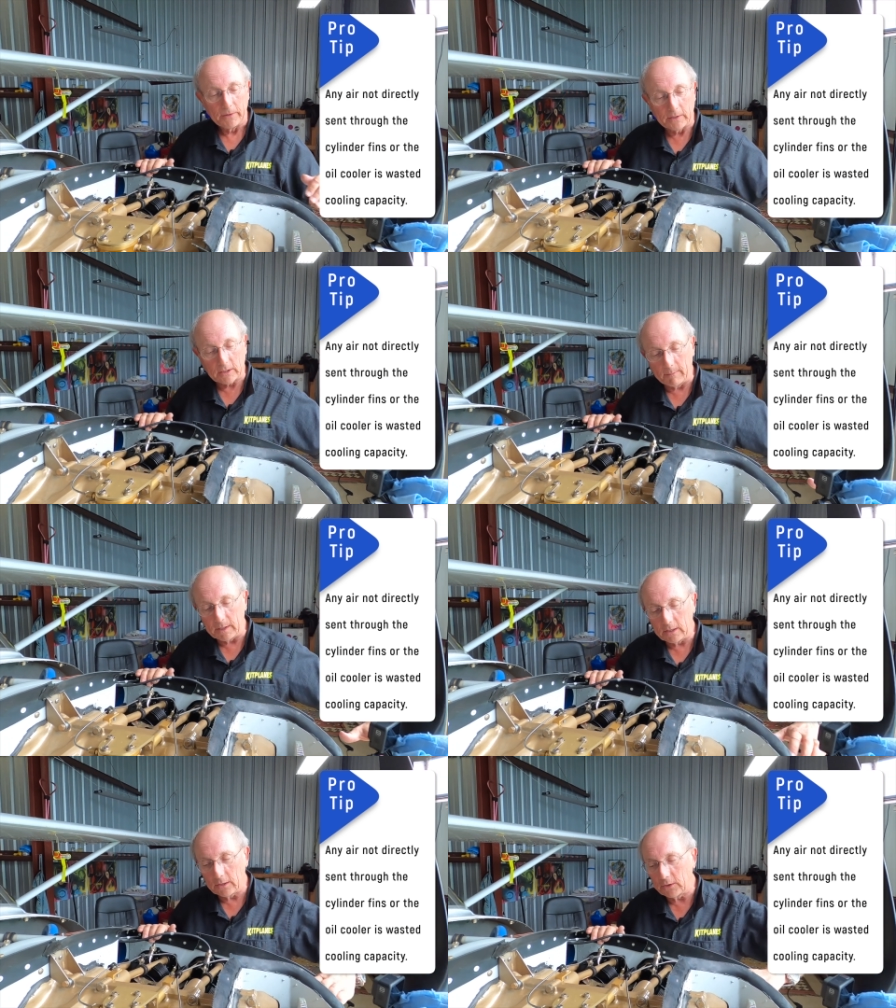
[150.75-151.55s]
it's
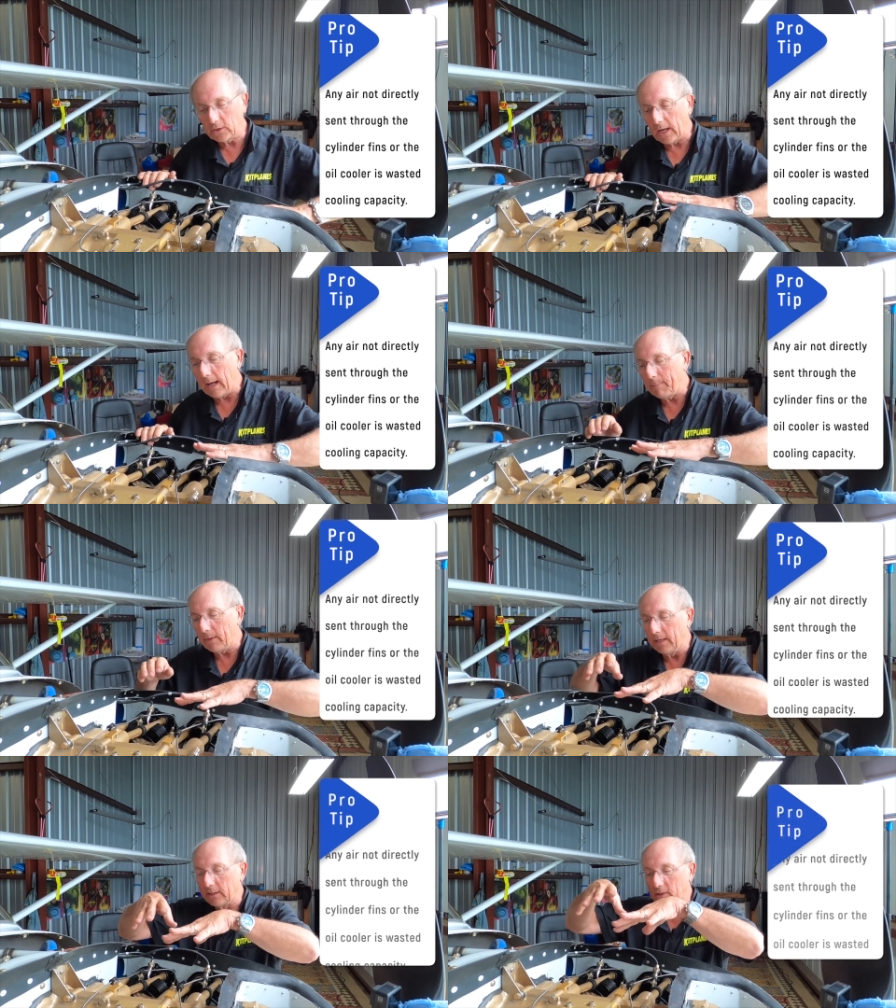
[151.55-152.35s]
coming in on the top
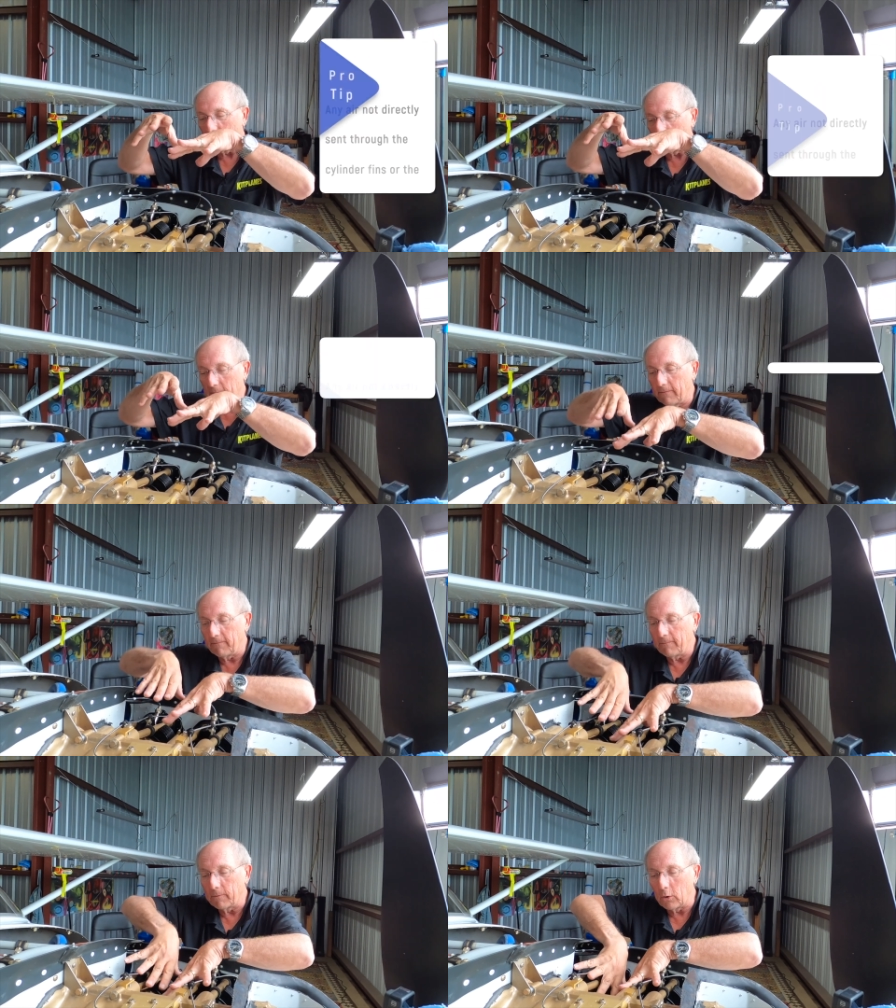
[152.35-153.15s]
and it's going to
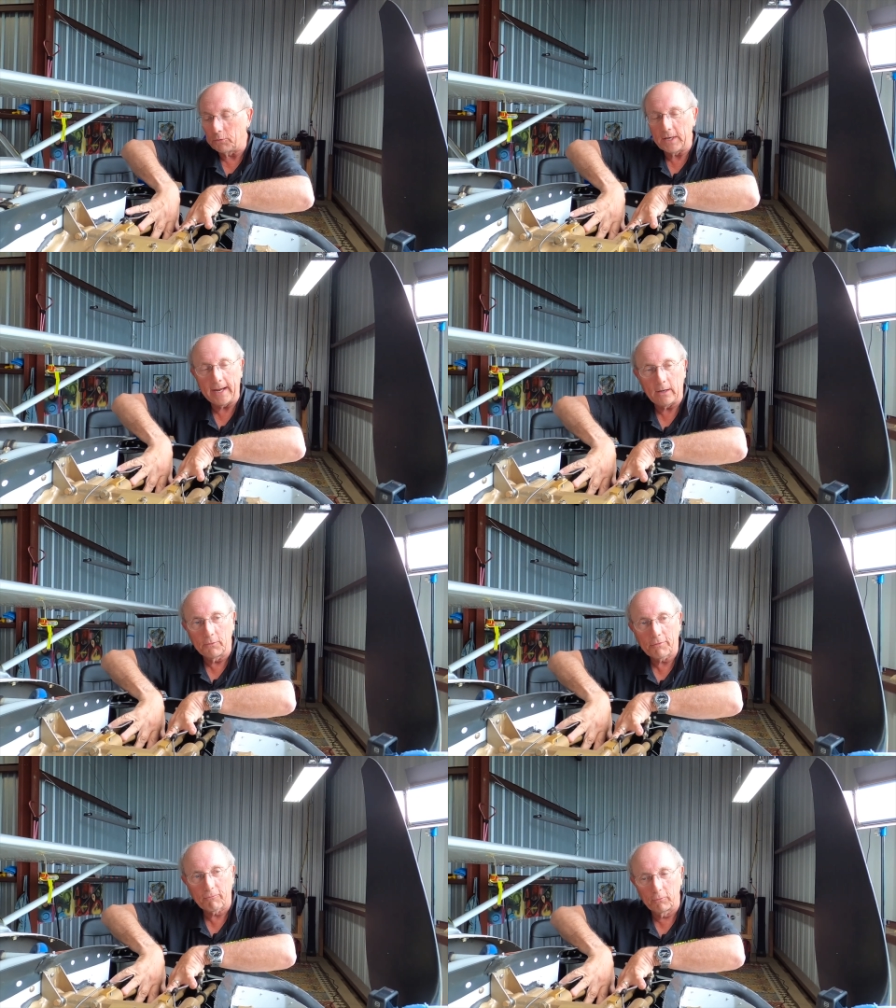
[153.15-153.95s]
go
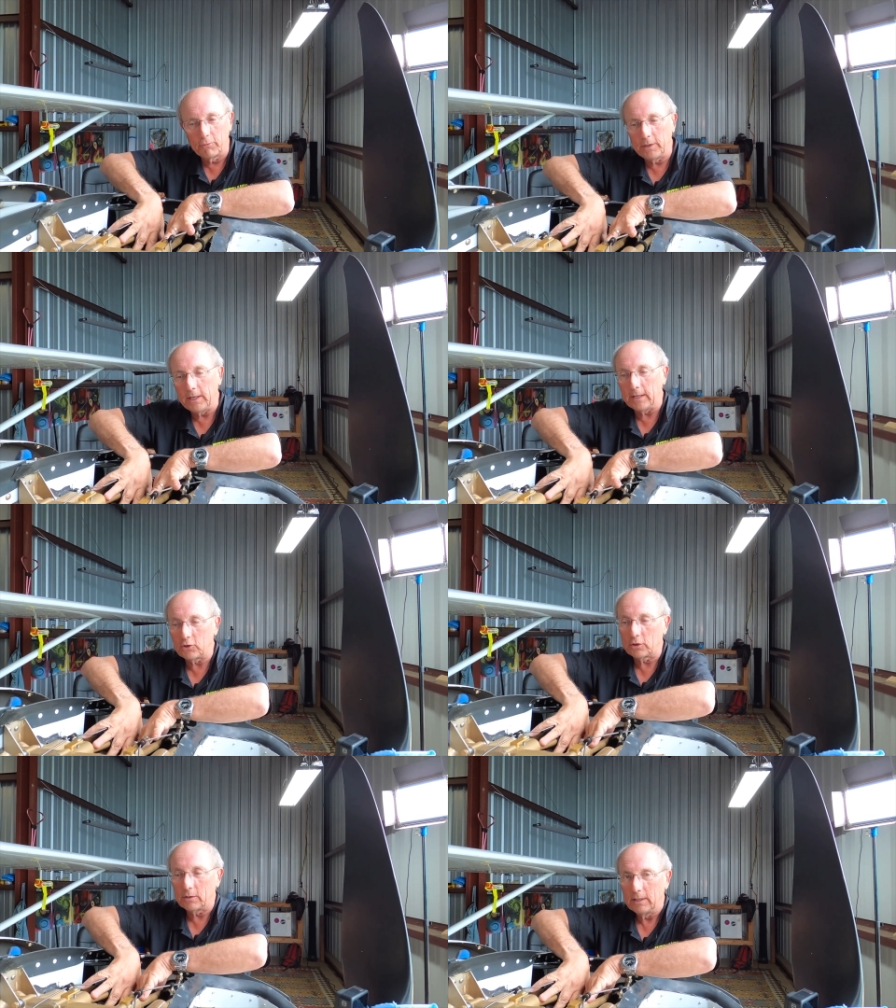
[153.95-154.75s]
down through the
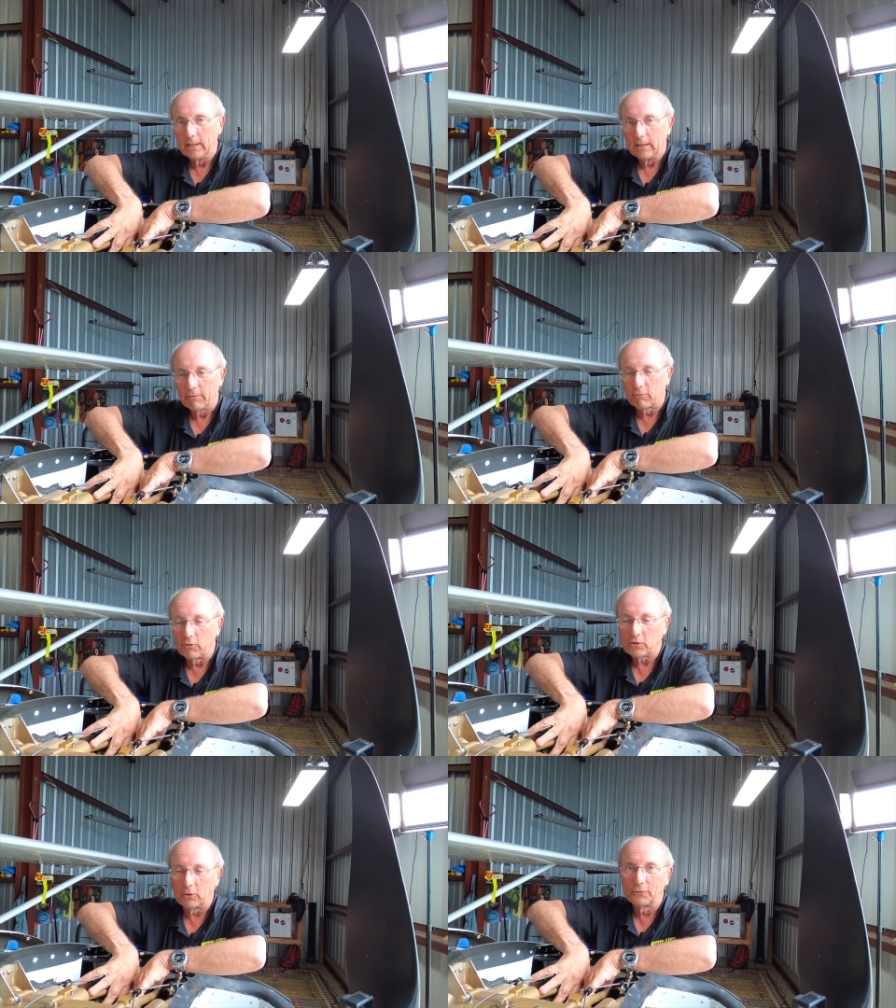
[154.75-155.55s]
engine, through
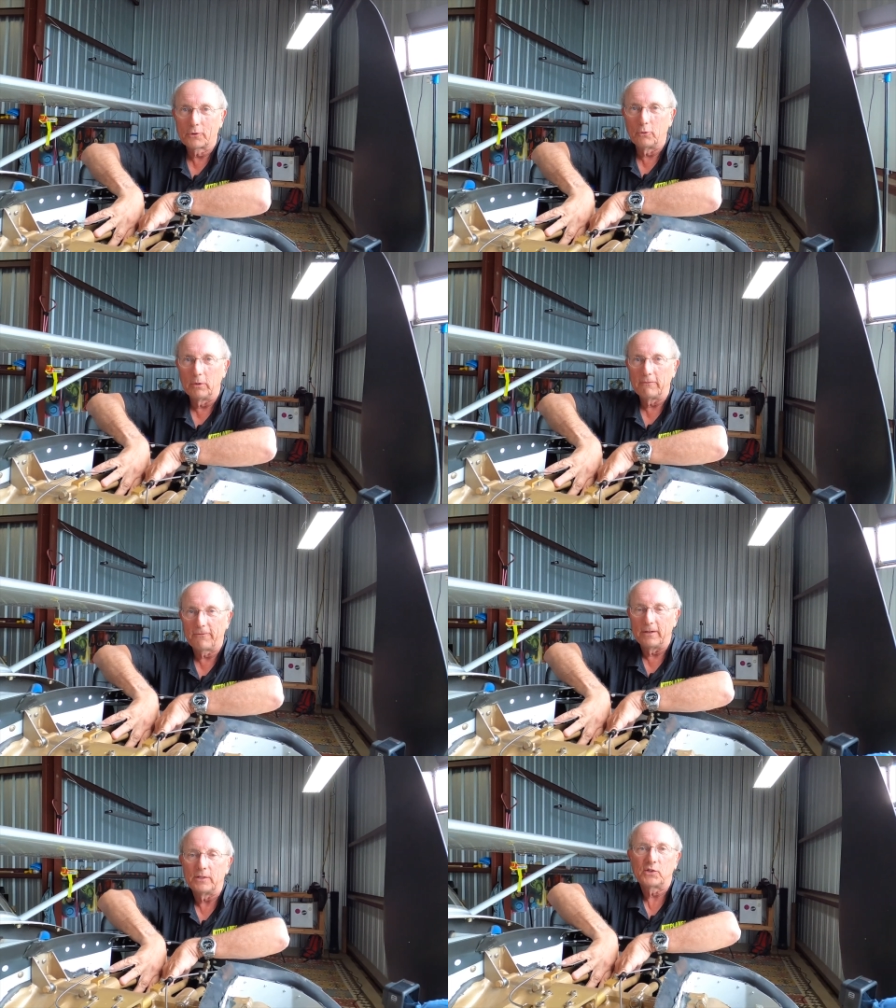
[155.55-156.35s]
the cylinder cooling
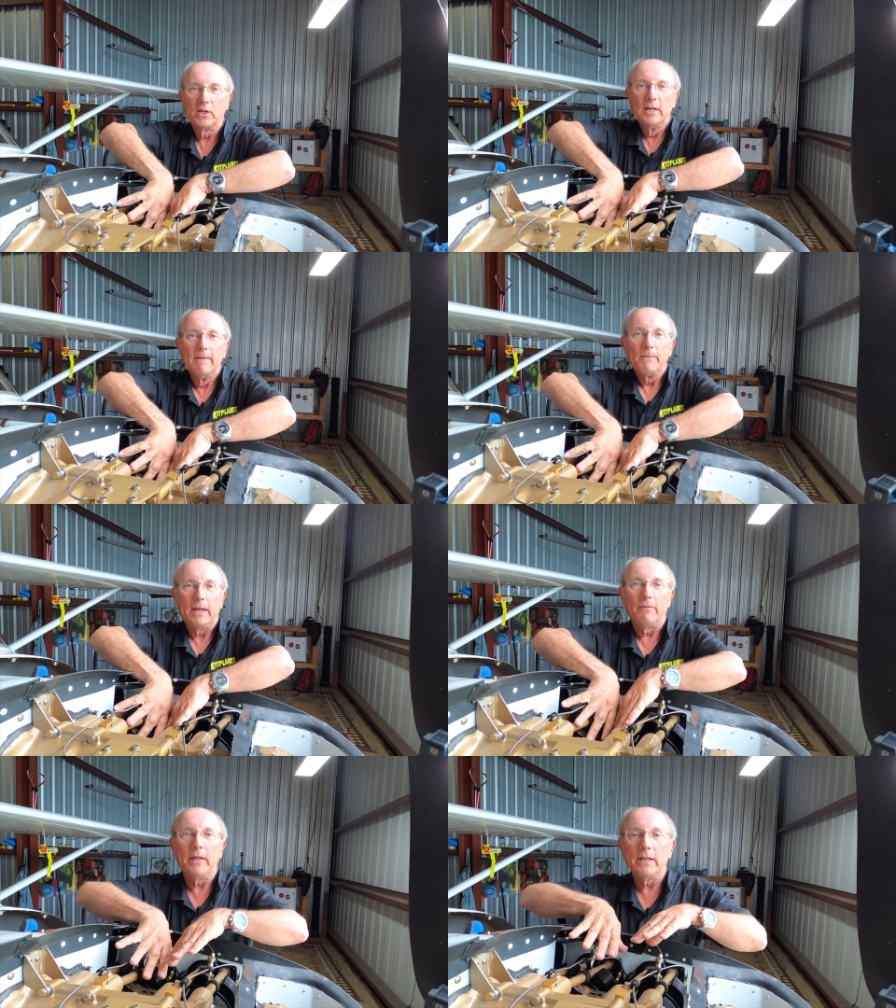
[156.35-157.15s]
fins,
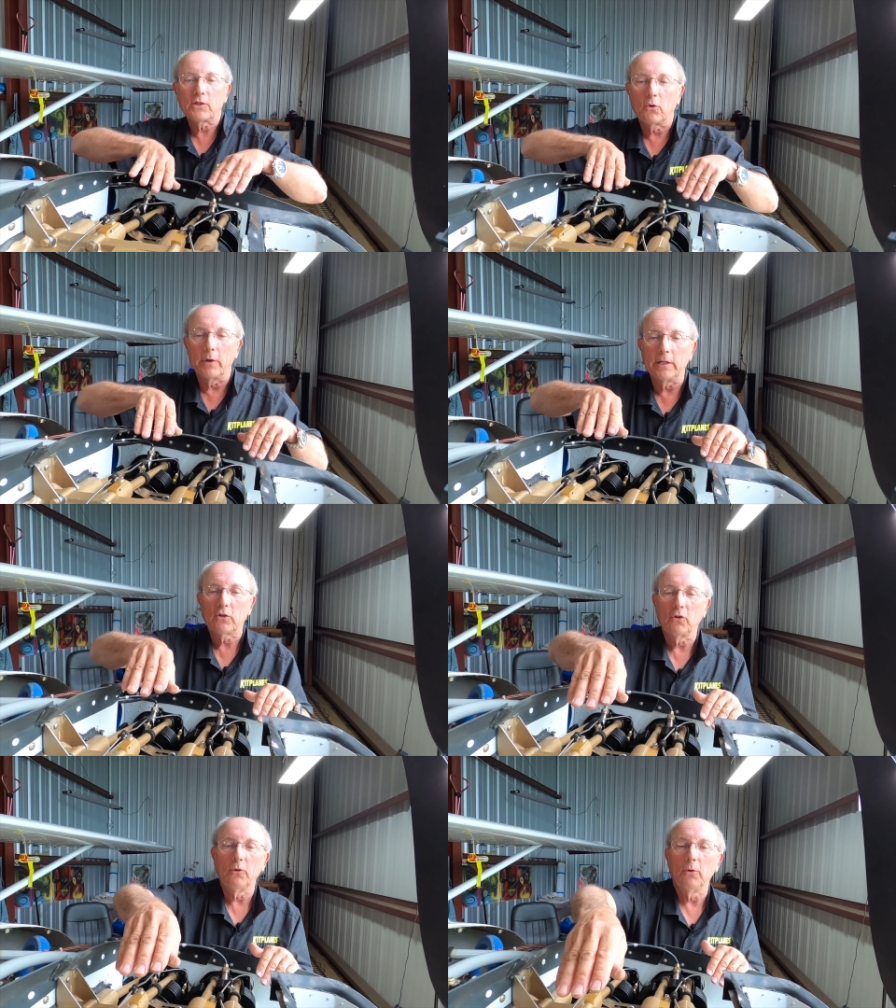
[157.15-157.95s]
and then it's going
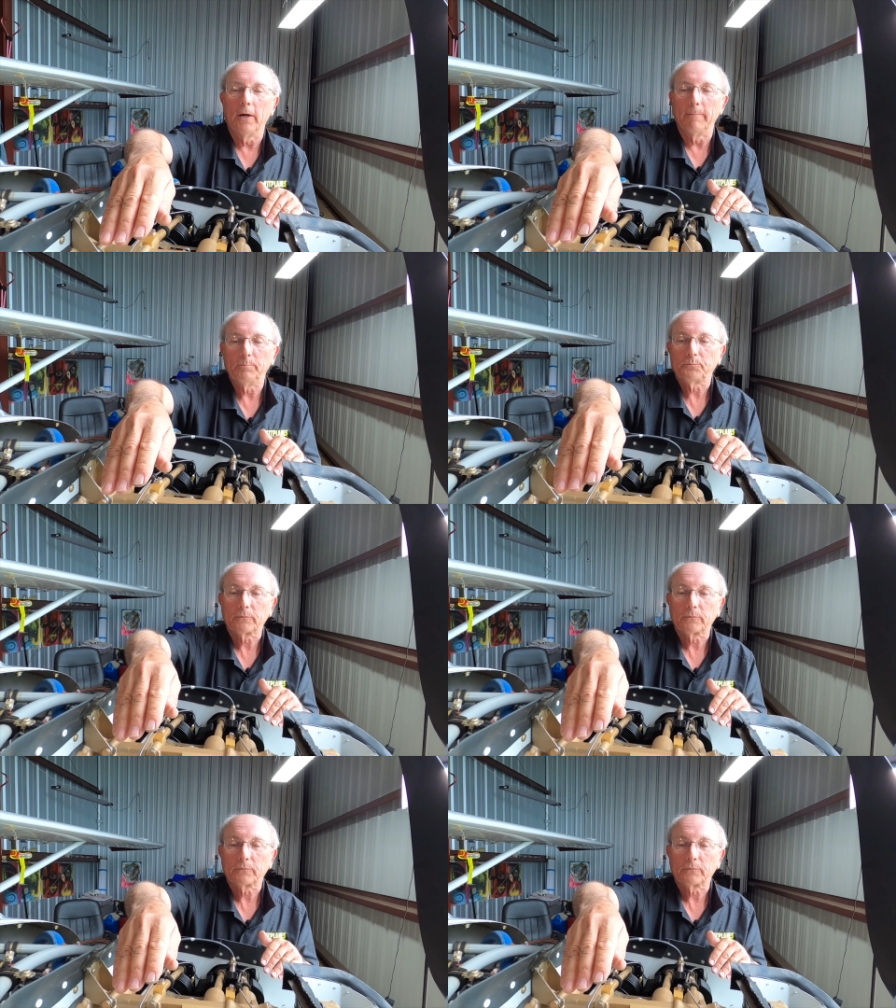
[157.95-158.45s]
to